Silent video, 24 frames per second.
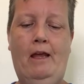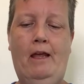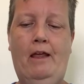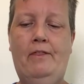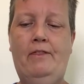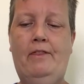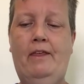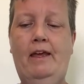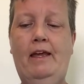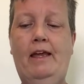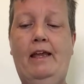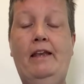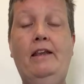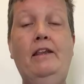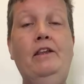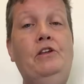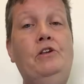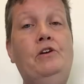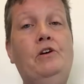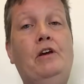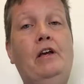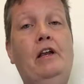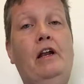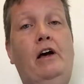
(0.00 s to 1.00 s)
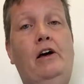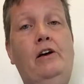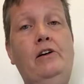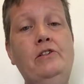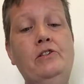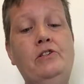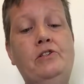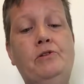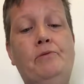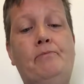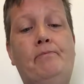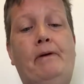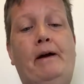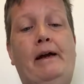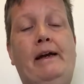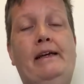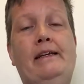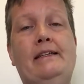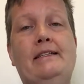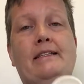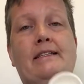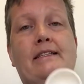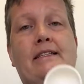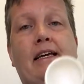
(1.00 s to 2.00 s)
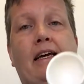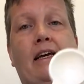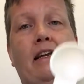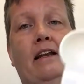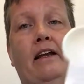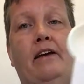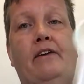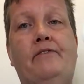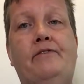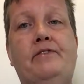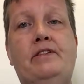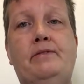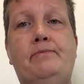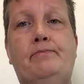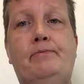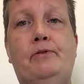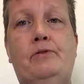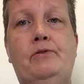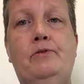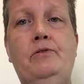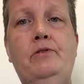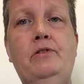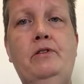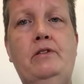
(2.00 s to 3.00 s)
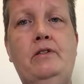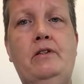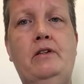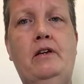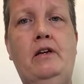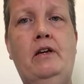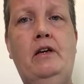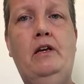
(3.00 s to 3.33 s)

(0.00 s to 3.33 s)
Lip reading: Then you can also buy a set of spoons.